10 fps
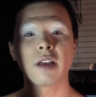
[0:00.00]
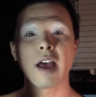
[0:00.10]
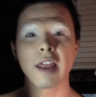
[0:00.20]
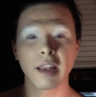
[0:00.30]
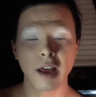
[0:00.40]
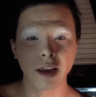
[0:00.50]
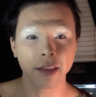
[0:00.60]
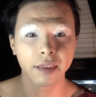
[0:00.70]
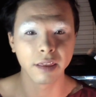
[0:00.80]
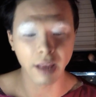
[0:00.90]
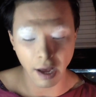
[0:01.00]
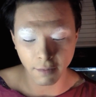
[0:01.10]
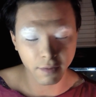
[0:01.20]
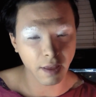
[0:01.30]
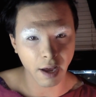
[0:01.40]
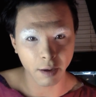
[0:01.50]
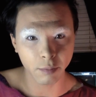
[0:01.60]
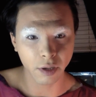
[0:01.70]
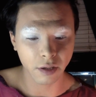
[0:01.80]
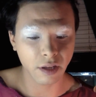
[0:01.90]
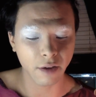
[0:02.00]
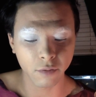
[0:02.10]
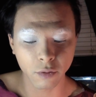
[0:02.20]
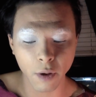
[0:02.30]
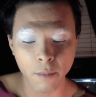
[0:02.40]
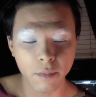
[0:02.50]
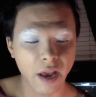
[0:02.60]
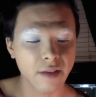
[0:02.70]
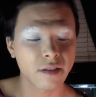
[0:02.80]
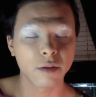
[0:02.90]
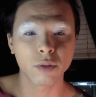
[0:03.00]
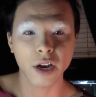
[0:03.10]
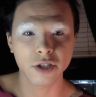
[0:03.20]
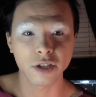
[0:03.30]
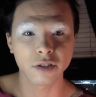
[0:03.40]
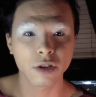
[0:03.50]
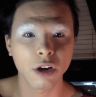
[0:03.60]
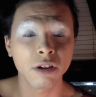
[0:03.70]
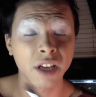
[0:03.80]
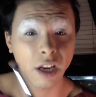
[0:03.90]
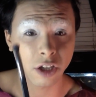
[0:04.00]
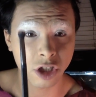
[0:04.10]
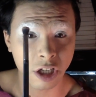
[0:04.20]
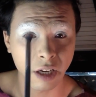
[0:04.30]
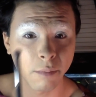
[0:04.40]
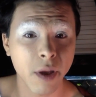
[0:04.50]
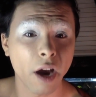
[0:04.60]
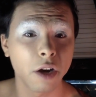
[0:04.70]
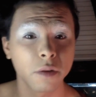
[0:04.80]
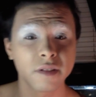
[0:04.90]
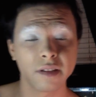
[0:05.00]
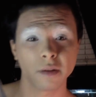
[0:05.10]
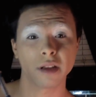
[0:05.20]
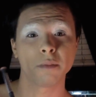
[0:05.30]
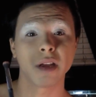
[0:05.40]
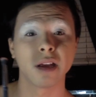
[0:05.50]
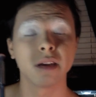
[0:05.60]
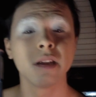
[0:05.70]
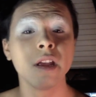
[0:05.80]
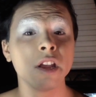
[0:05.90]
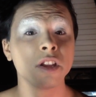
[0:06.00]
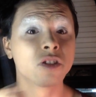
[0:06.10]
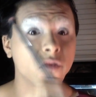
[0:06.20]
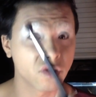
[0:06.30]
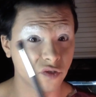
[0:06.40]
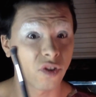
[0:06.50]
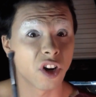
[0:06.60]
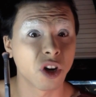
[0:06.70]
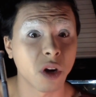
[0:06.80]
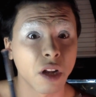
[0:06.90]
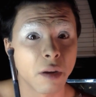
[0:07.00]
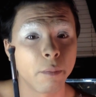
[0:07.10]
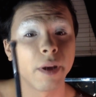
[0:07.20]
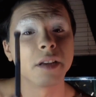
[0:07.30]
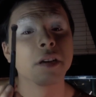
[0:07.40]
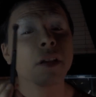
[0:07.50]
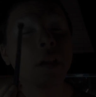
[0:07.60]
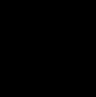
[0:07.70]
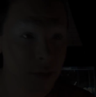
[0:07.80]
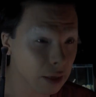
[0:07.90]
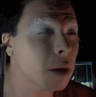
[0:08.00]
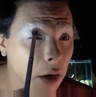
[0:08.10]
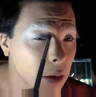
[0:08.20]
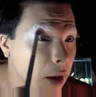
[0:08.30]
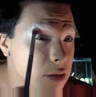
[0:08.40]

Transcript: I love them. They have amazing brushes. Go out and get a cheap pair, you'll see what I mean. It's for a girl on a budget. So you're gonna